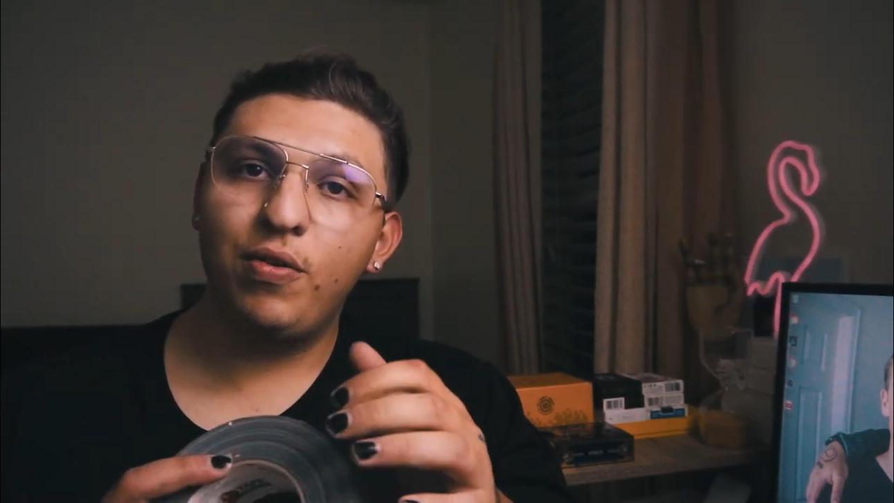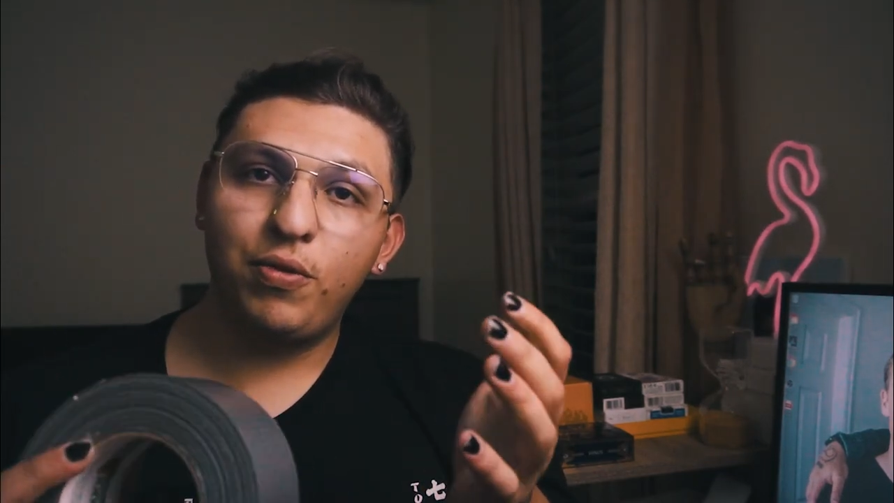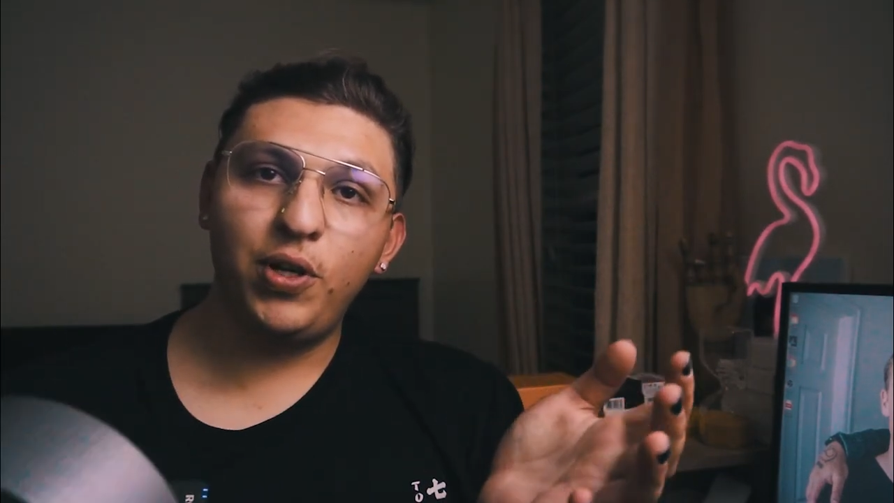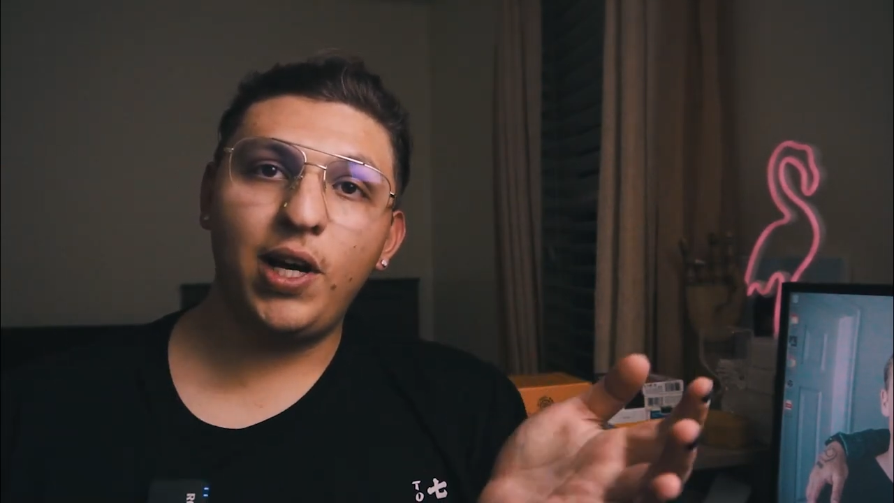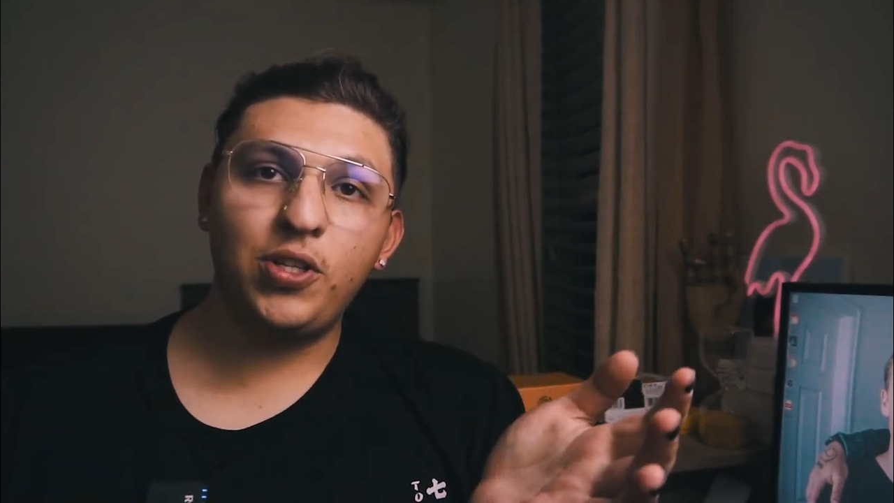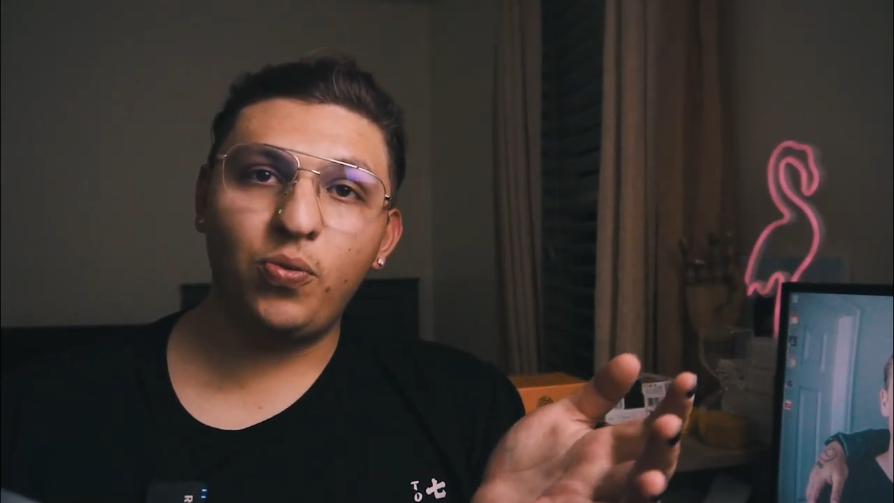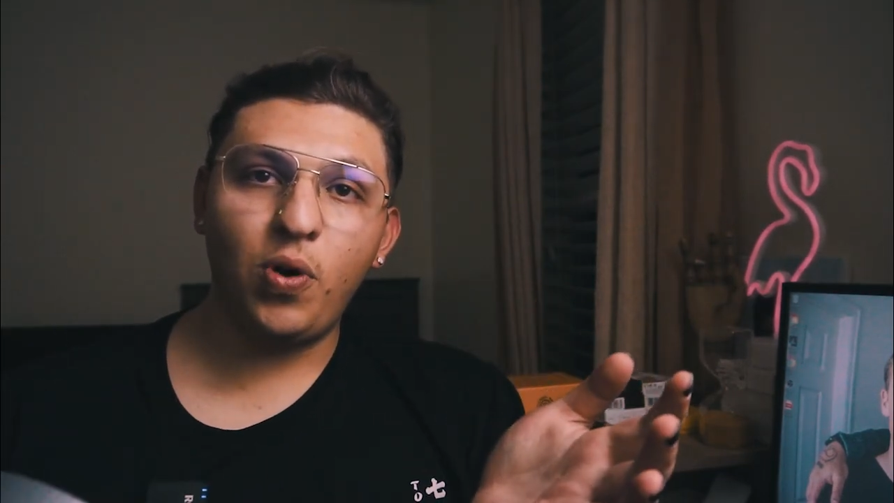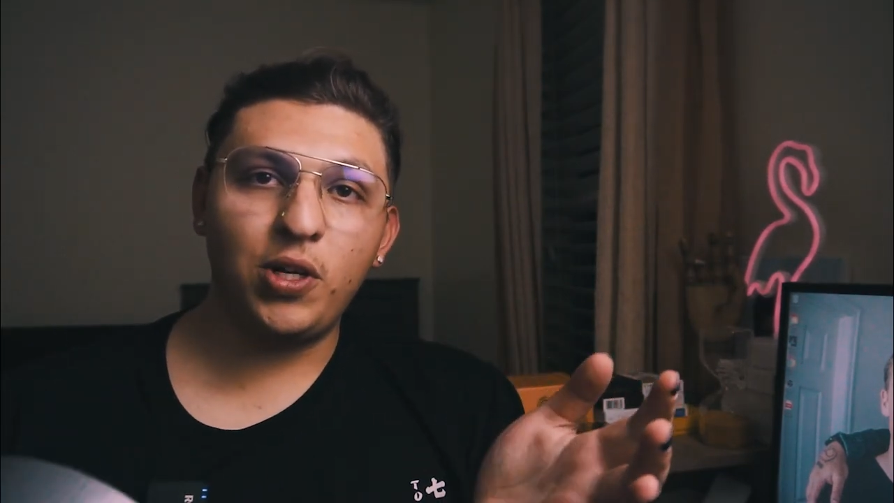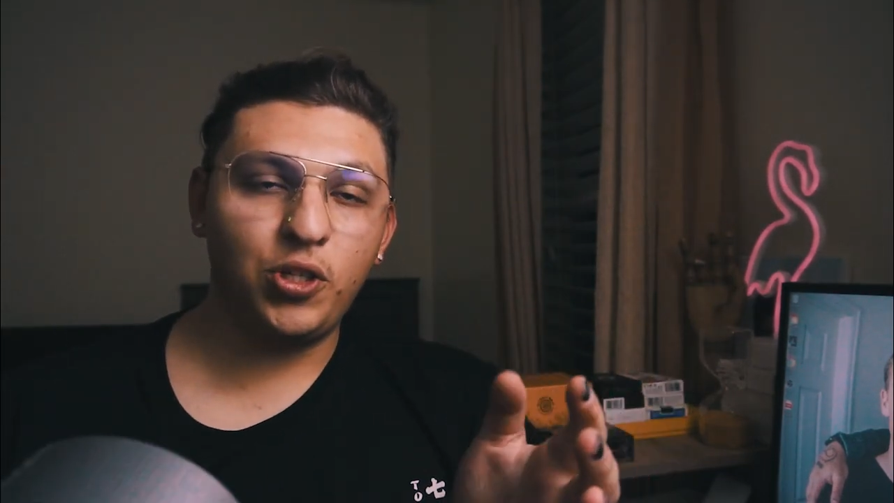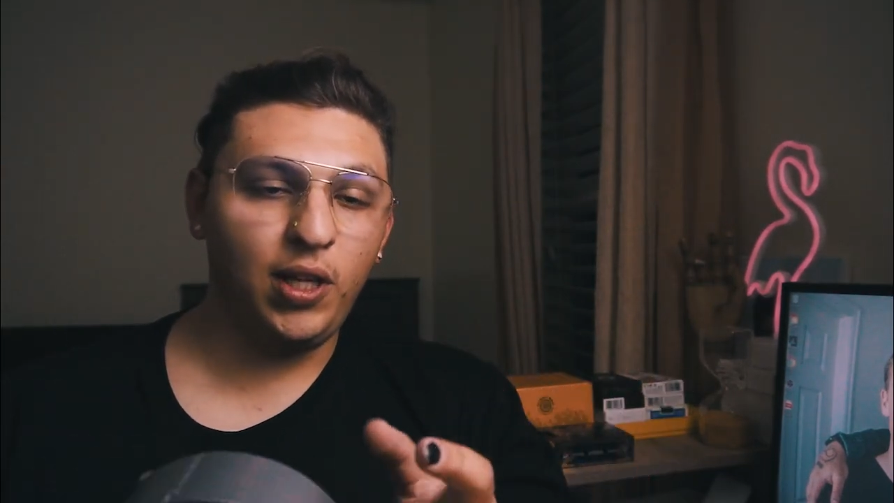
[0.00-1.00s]
for you guys to
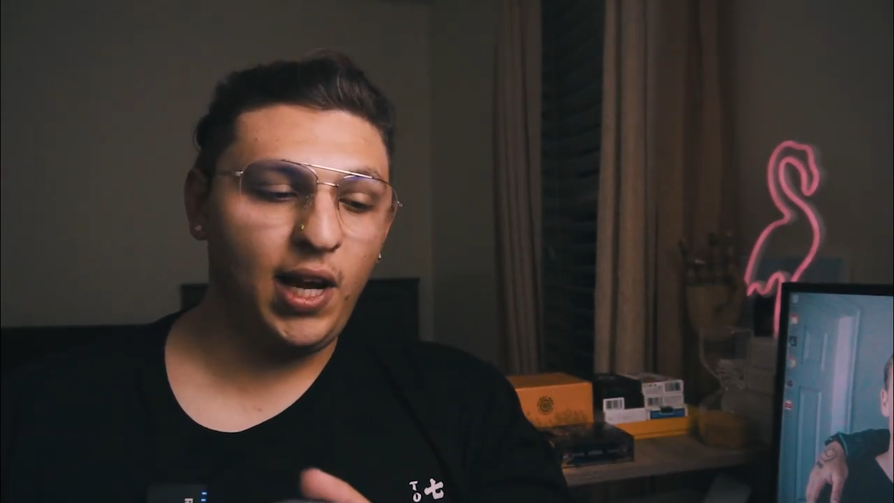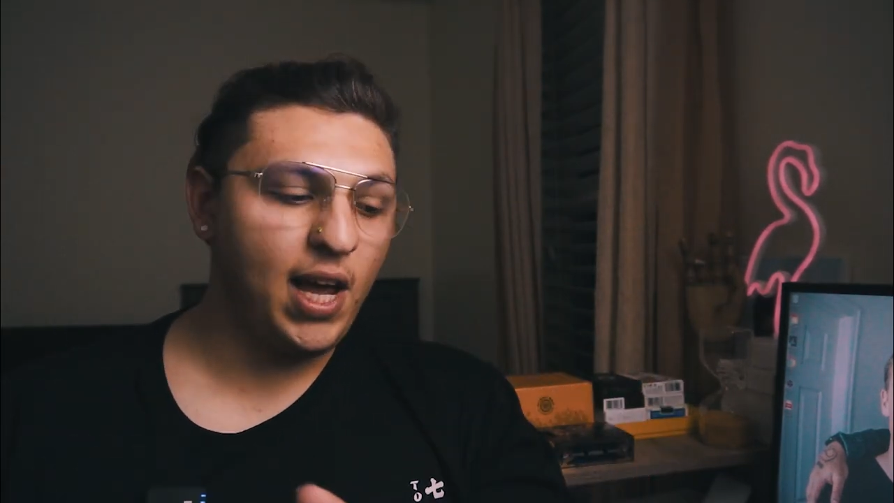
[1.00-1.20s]
watch and like